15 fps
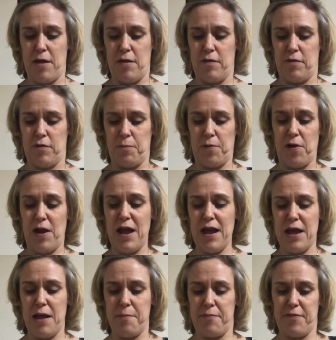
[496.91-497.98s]
So
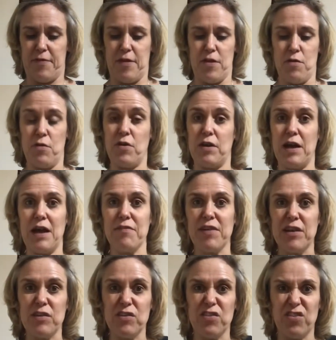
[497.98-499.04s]
perhaps you could have a
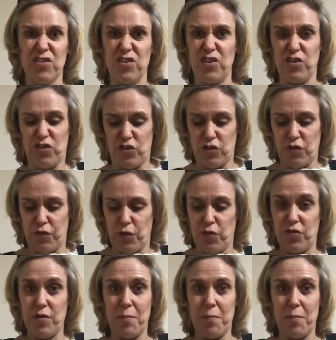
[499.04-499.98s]
little search for some